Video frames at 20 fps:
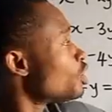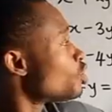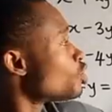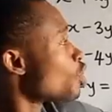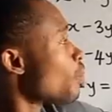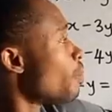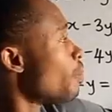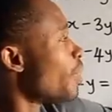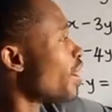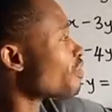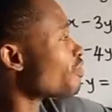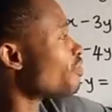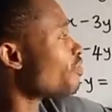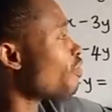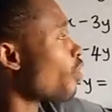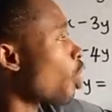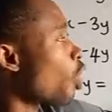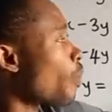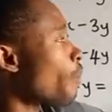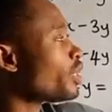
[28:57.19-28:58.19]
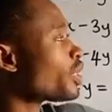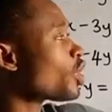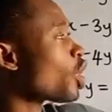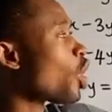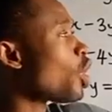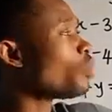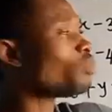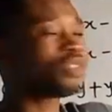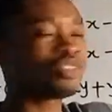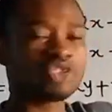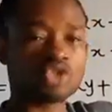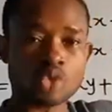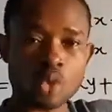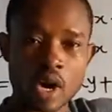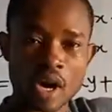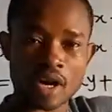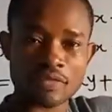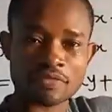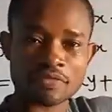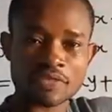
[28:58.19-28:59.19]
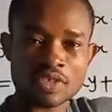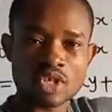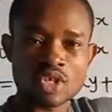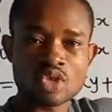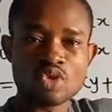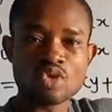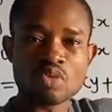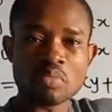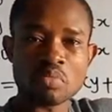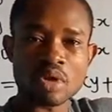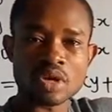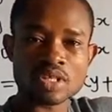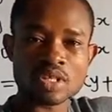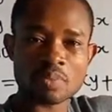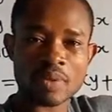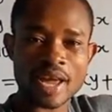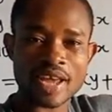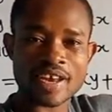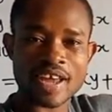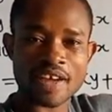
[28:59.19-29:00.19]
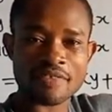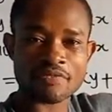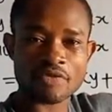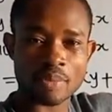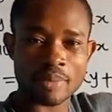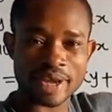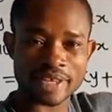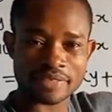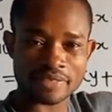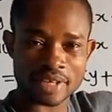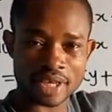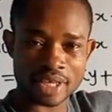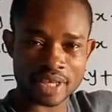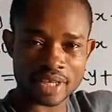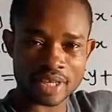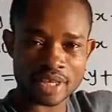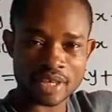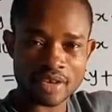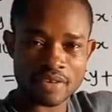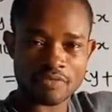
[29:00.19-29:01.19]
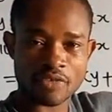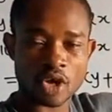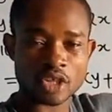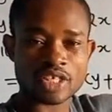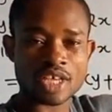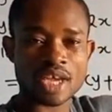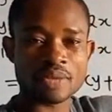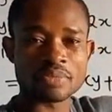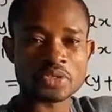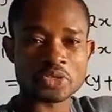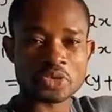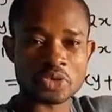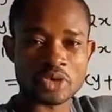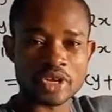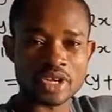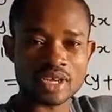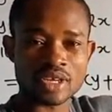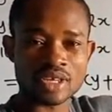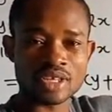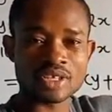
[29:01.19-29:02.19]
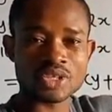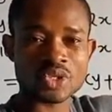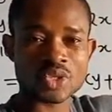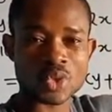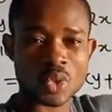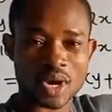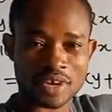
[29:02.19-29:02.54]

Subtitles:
To make 4 become 12, you multiply that 4 by 3. 4 times 3 is